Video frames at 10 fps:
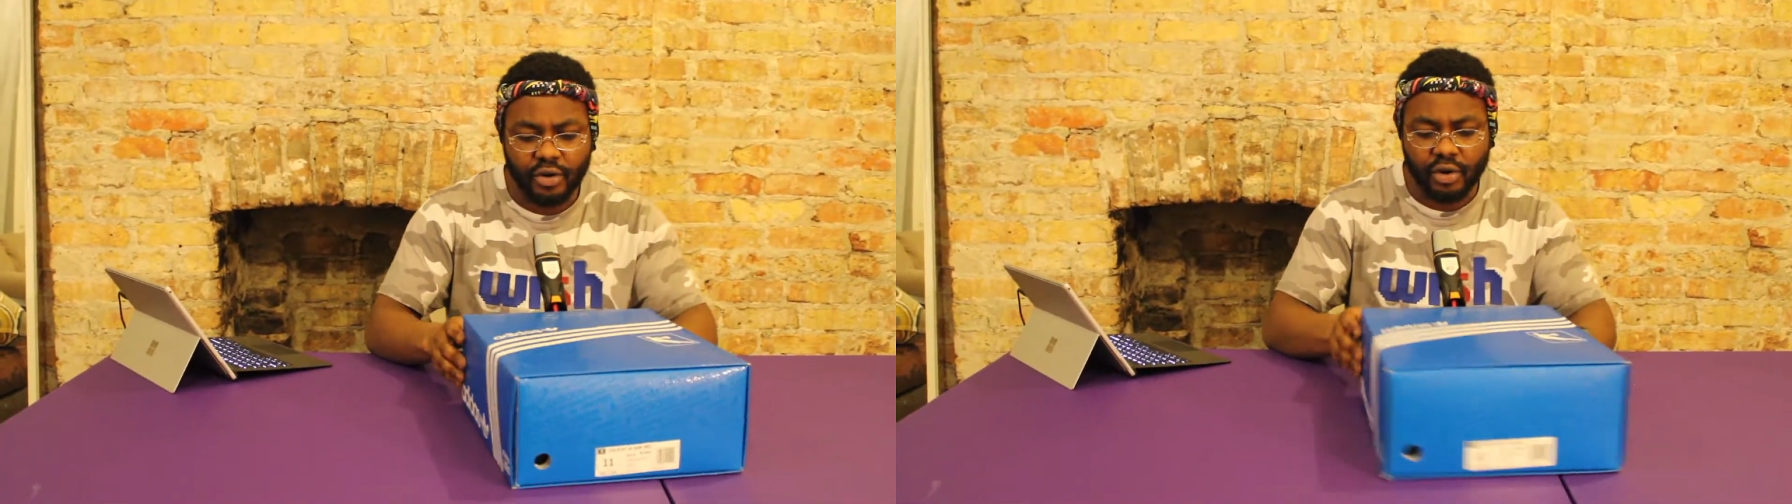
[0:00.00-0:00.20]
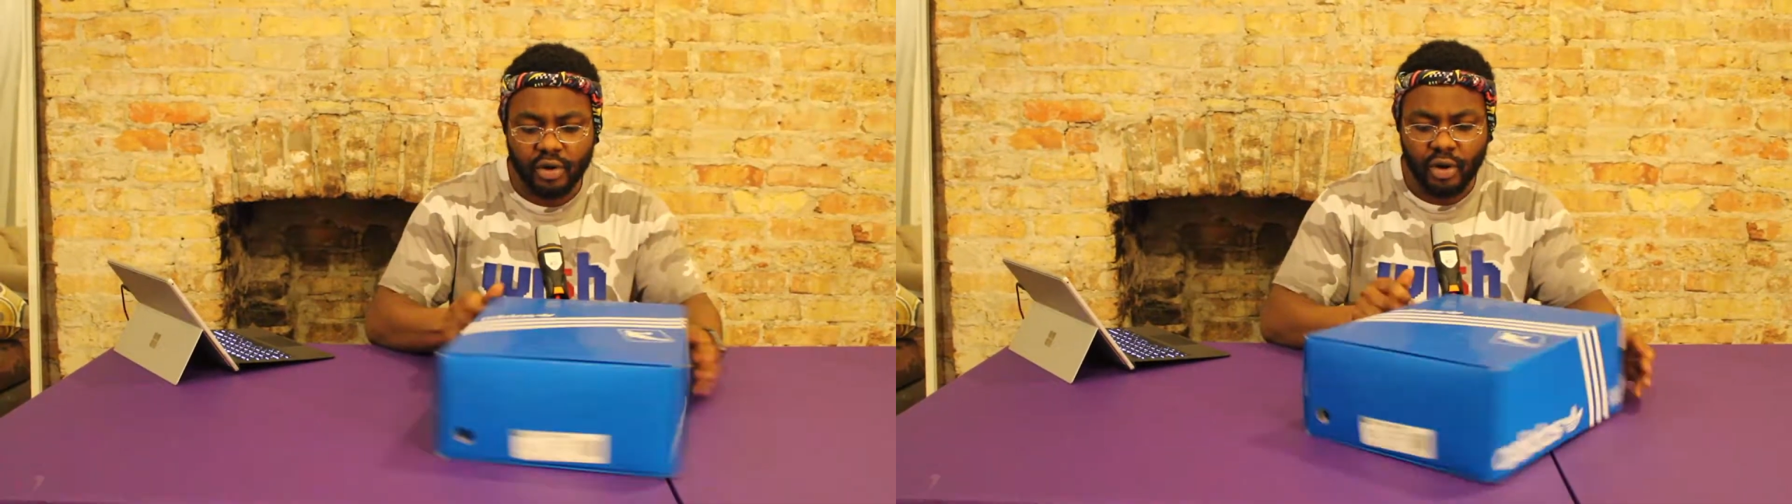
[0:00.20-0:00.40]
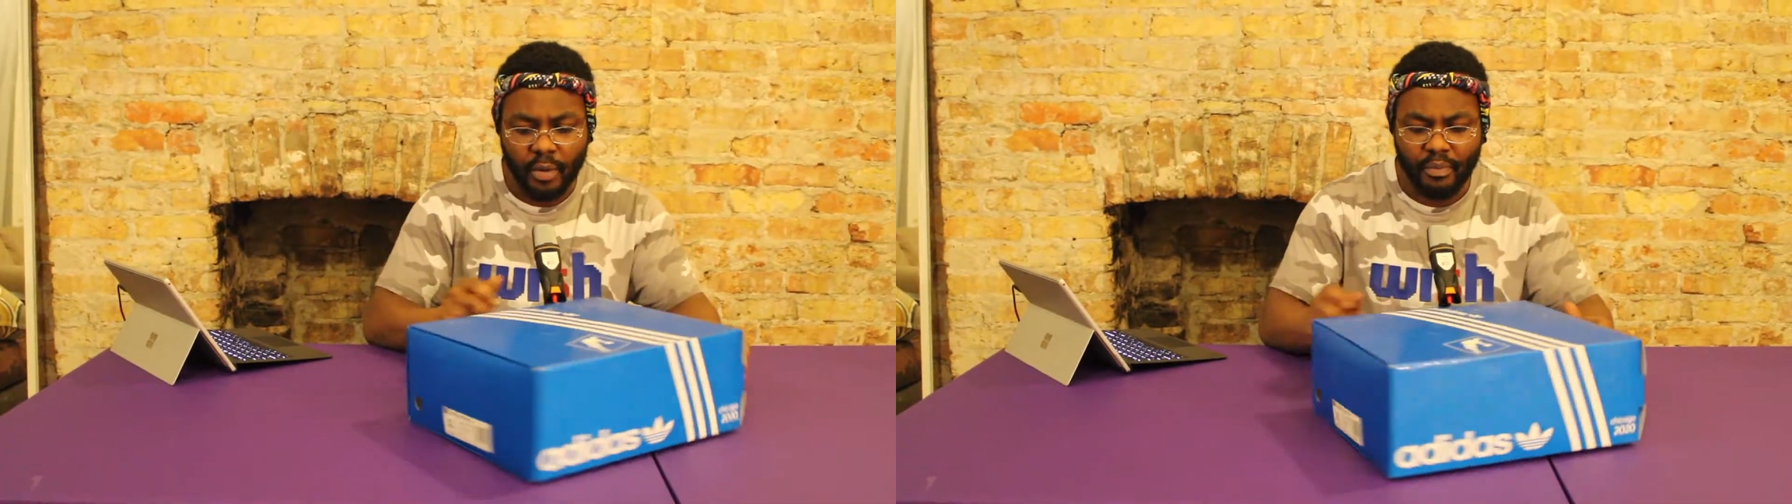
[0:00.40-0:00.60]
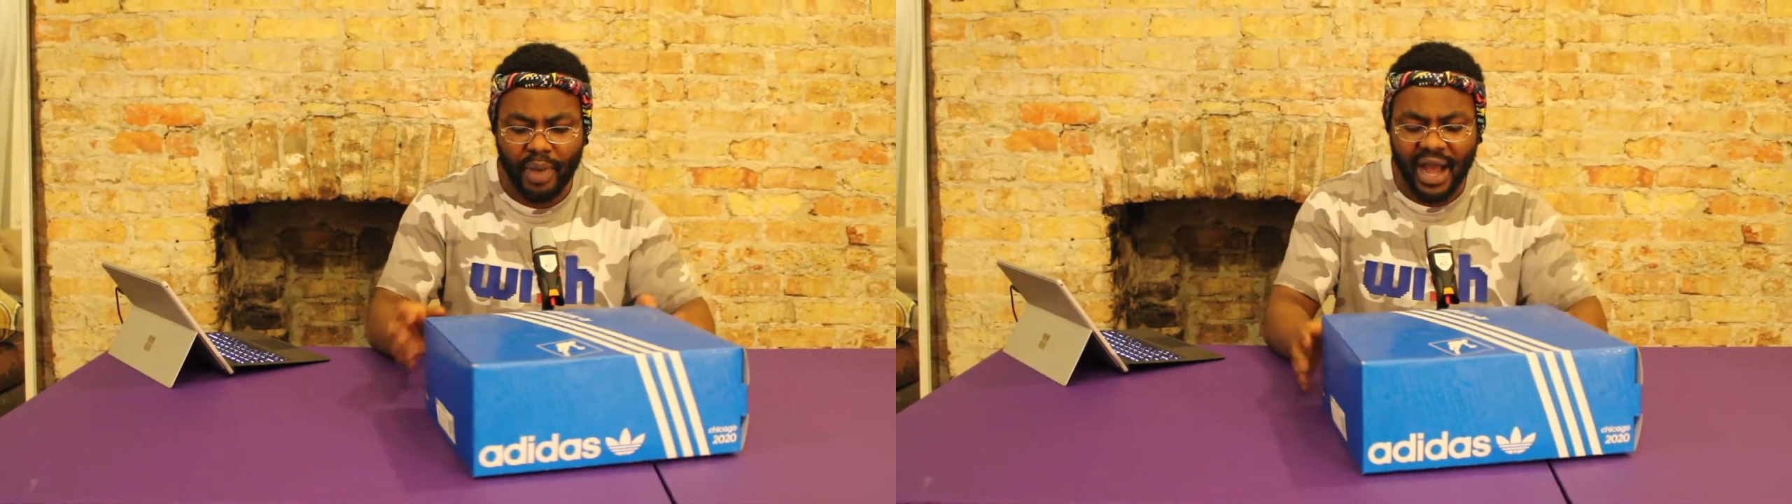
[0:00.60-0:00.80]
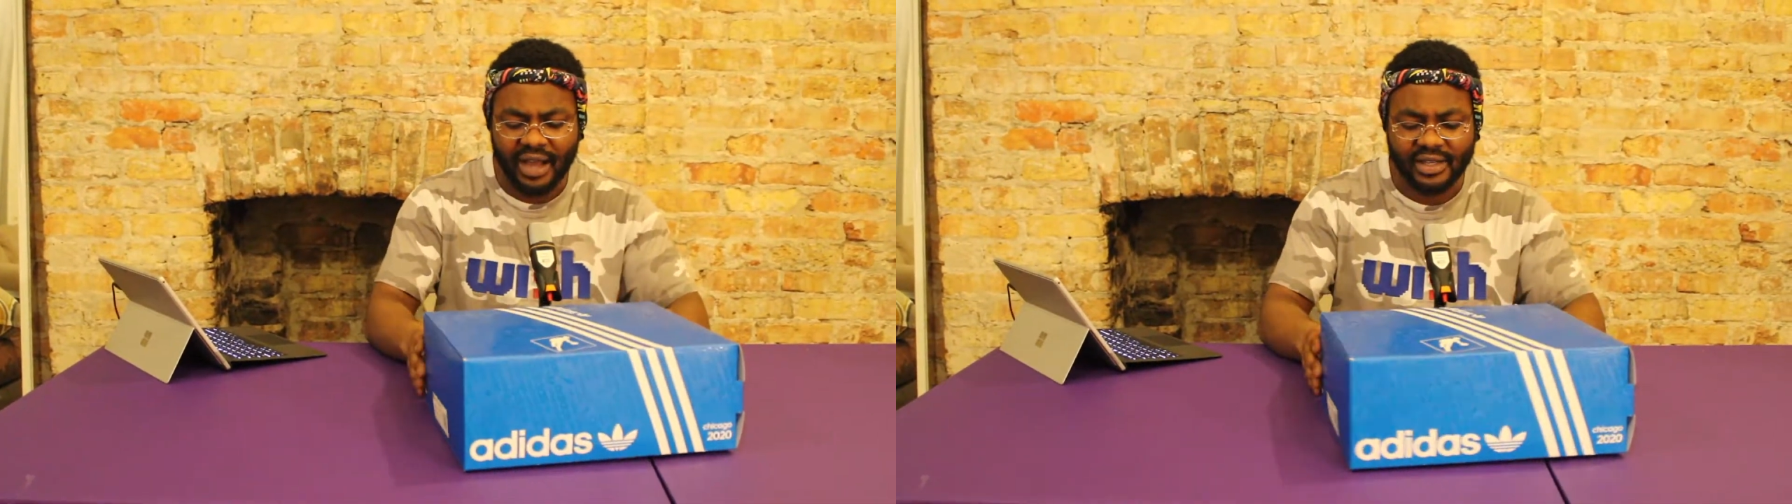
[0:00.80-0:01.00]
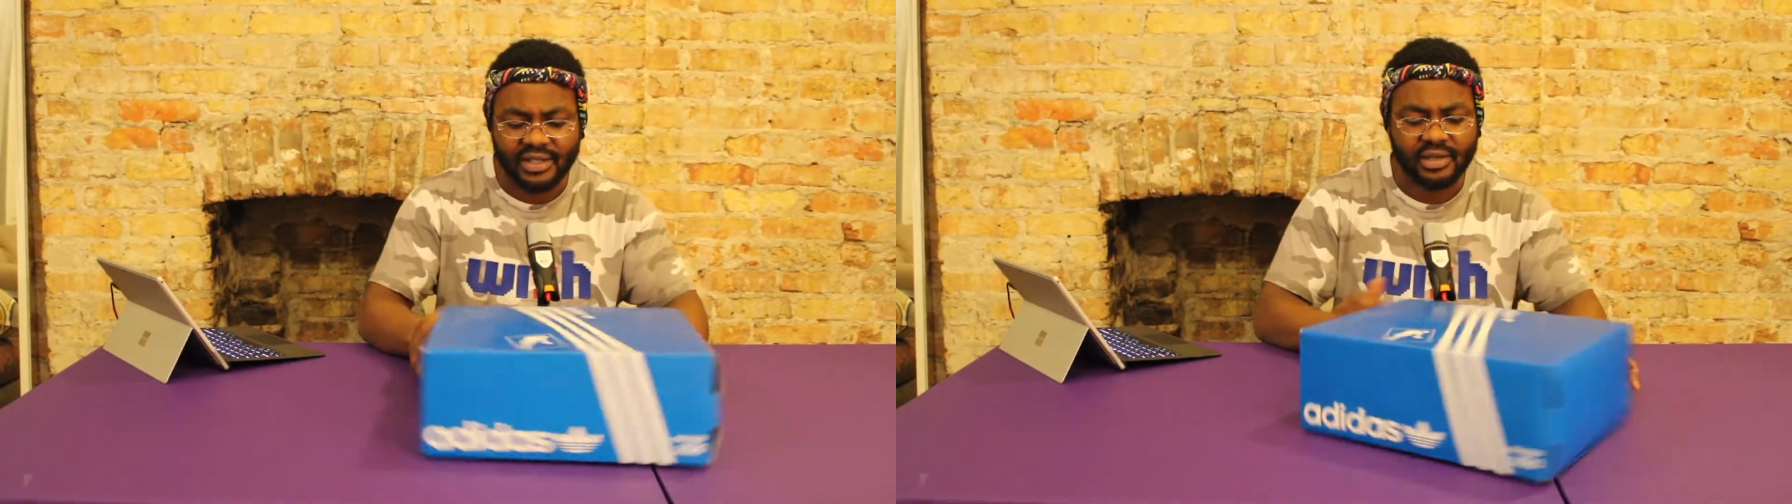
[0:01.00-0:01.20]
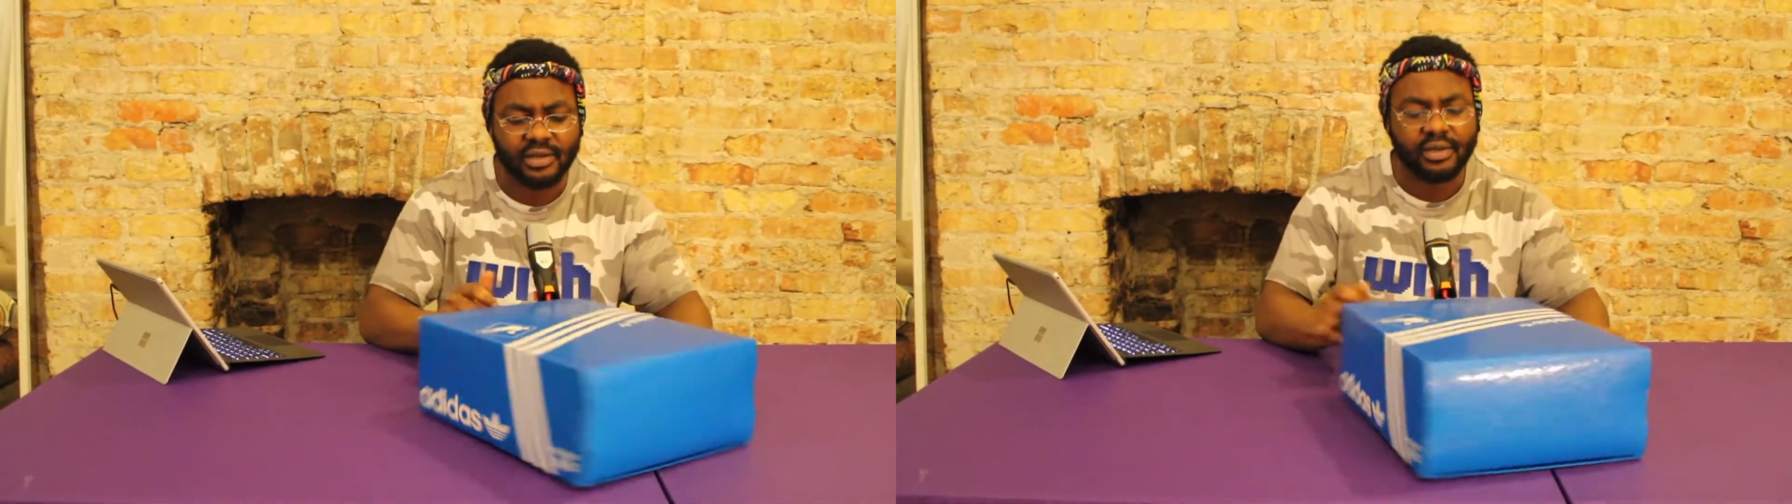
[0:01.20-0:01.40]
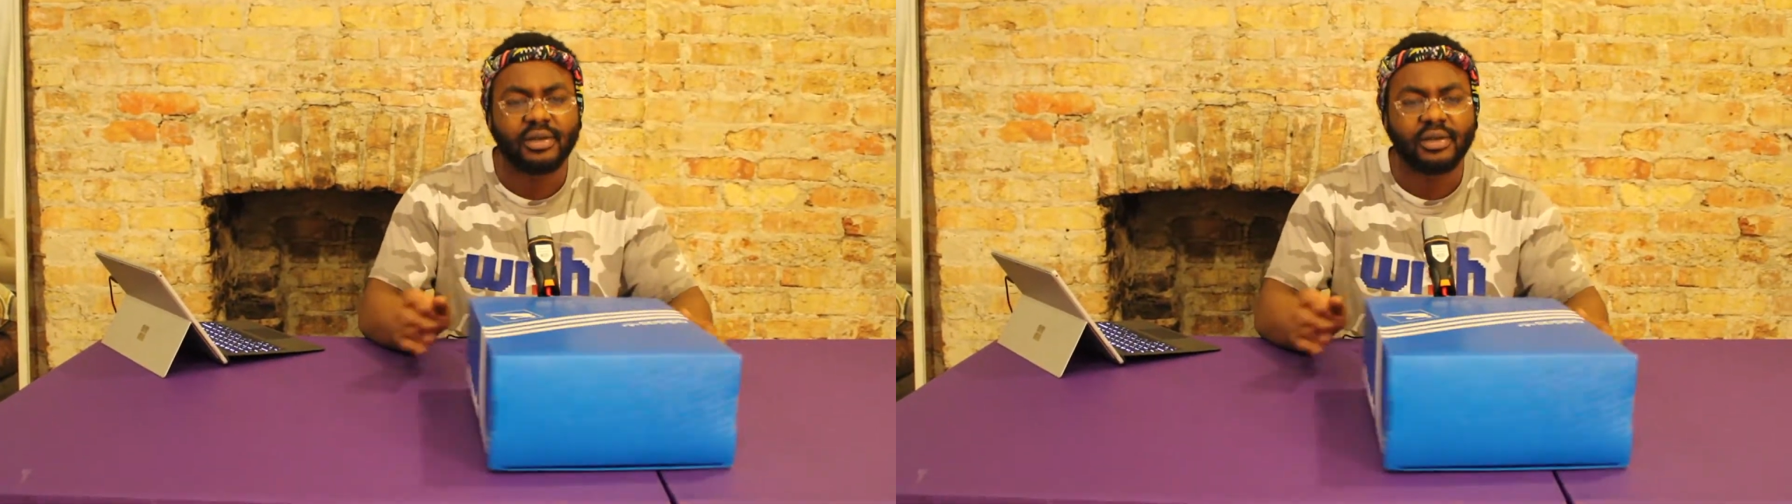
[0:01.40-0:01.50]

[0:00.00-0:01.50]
cool box.